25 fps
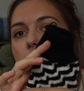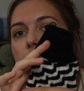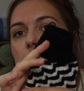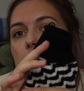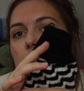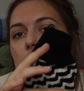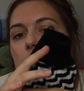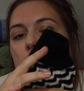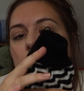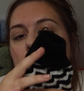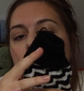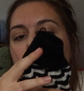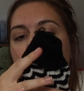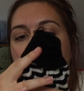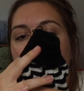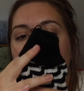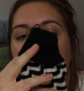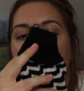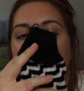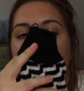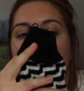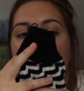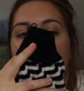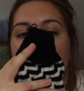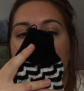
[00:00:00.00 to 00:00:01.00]
Is he just
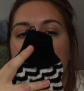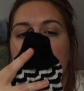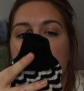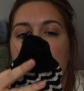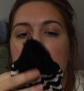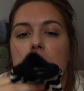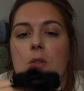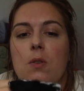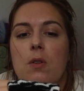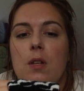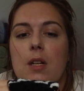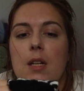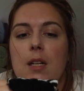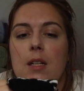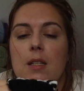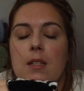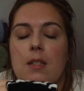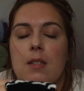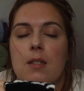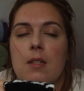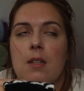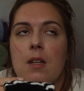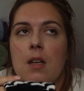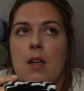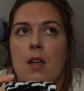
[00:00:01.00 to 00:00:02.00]
gonna continue
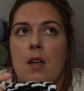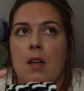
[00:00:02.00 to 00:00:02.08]
this